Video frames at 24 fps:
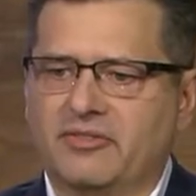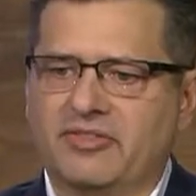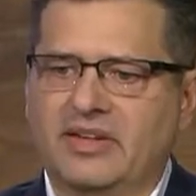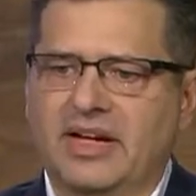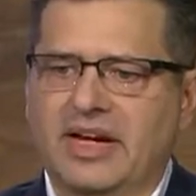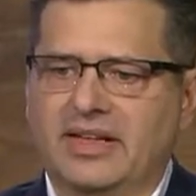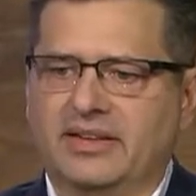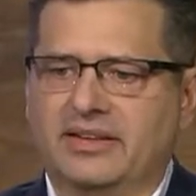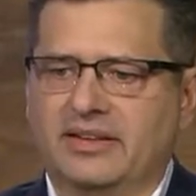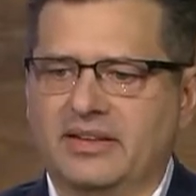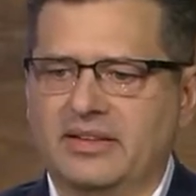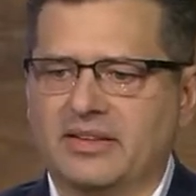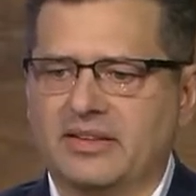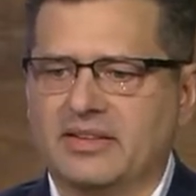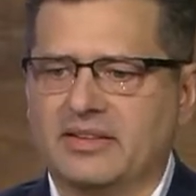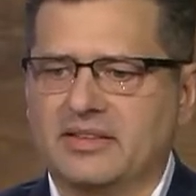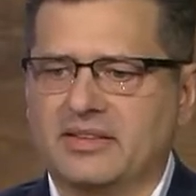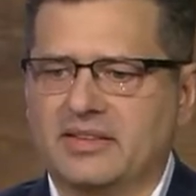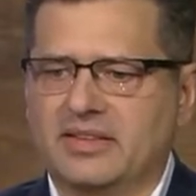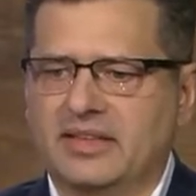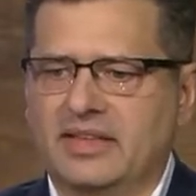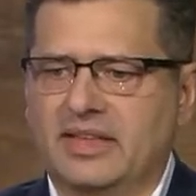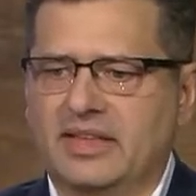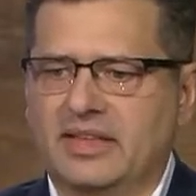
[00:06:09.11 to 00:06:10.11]
fact
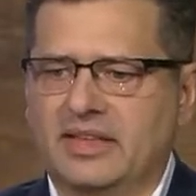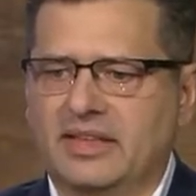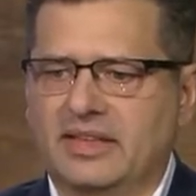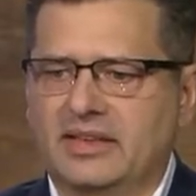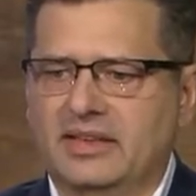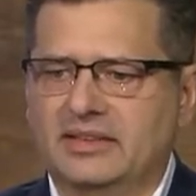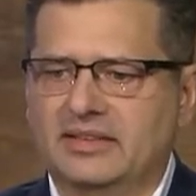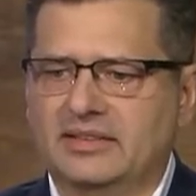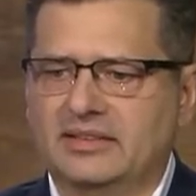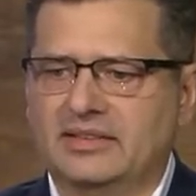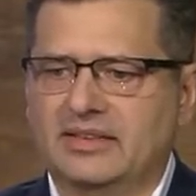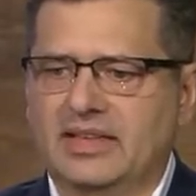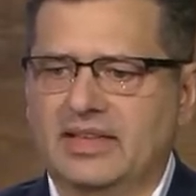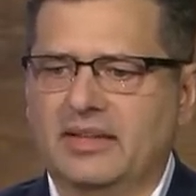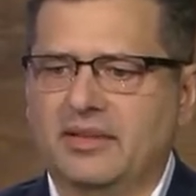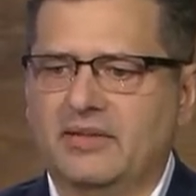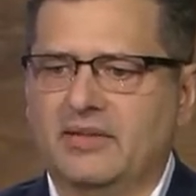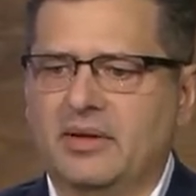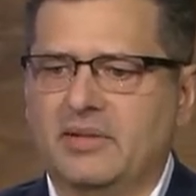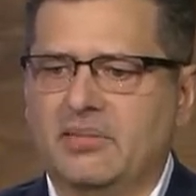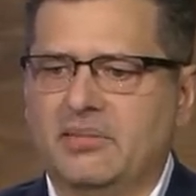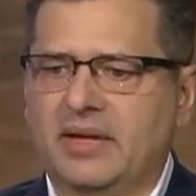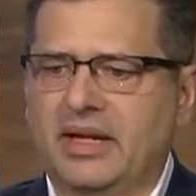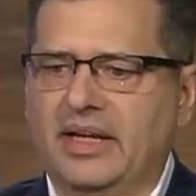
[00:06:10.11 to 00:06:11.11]
is
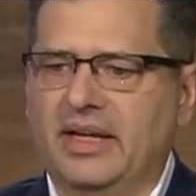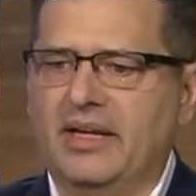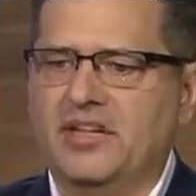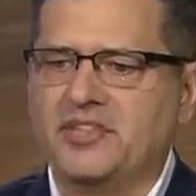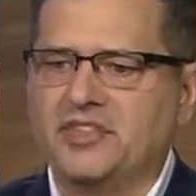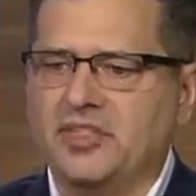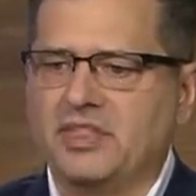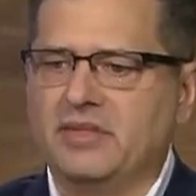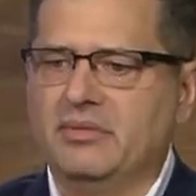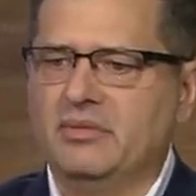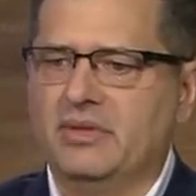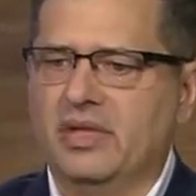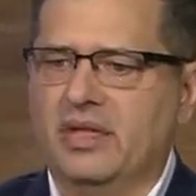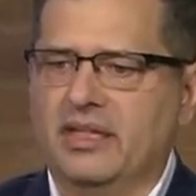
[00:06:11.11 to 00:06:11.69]
that managing